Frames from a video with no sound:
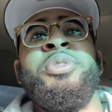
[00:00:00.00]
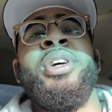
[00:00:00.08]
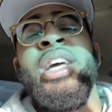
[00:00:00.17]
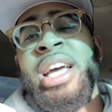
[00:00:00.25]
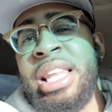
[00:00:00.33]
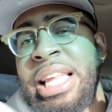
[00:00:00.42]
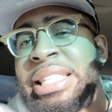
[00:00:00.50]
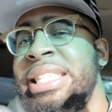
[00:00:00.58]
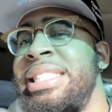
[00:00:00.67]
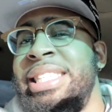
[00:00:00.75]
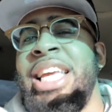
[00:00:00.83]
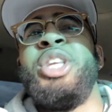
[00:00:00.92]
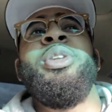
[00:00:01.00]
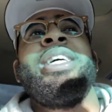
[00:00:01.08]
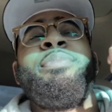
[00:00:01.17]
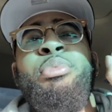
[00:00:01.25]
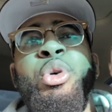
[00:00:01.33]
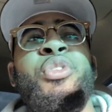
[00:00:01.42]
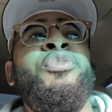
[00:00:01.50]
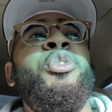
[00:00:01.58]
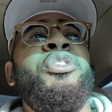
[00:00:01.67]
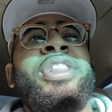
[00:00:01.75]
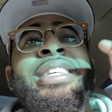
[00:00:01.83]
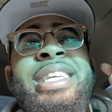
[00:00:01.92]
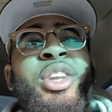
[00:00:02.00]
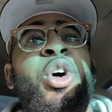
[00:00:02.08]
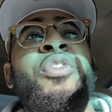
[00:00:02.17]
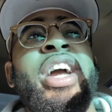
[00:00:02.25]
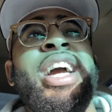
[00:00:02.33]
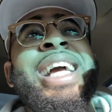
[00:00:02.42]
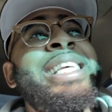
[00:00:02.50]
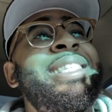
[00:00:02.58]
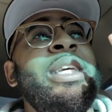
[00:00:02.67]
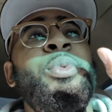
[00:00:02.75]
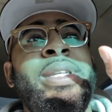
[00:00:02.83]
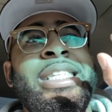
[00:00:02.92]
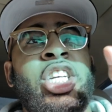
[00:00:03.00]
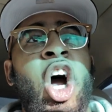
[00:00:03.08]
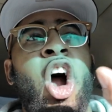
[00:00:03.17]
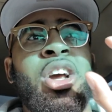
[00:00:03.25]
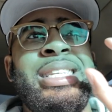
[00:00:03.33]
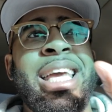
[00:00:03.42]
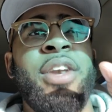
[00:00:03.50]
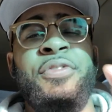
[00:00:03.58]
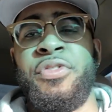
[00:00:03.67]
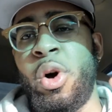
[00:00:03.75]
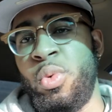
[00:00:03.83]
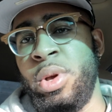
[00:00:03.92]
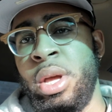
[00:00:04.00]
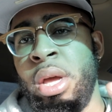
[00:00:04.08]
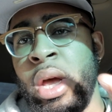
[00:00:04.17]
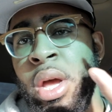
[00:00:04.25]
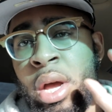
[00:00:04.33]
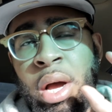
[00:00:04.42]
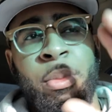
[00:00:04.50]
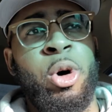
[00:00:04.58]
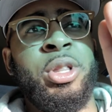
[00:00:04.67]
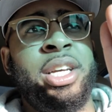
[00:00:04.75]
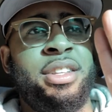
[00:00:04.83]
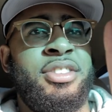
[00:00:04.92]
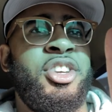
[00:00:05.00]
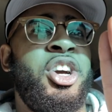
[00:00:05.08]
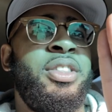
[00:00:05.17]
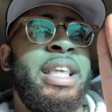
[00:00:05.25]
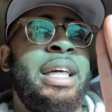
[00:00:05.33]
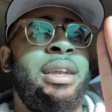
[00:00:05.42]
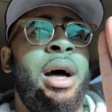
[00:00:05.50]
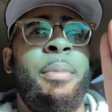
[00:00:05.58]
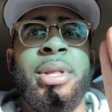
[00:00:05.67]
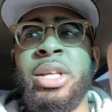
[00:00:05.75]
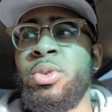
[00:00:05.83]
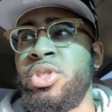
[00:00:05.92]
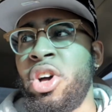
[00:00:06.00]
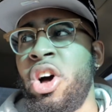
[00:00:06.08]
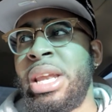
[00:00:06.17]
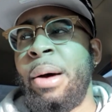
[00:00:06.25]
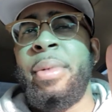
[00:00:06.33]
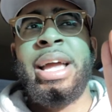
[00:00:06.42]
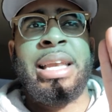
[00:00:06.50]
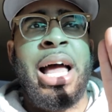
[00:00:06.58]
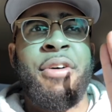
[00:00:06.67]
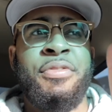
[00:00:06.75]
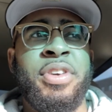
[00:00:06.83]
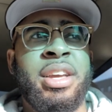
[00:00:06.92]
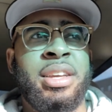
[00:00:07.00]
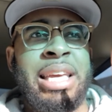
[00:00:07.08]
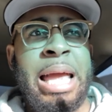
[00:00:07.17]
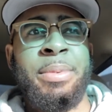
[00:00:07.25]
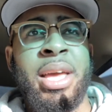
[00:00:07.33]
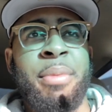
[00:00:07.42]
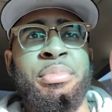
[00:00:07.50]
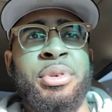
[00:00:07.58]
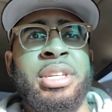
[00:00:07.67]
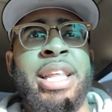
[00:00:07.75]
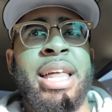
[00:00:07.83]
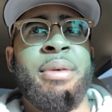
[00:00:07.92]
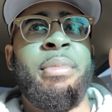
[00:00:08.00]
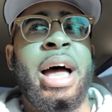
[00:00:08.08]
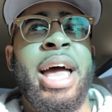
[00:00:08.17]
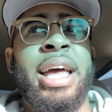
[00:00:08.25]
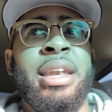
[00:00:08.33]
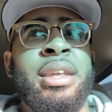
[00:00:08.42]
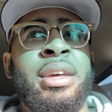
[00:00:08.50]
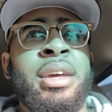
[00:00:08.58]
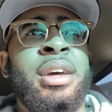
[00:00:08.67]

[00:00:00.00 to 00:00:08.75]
you. Let's continue. Let's pull forth. Let's get over here and see what this car is hitting for. I'm only concerned that I'm a little tall and I might not fit. Gabe kept putting that in my head,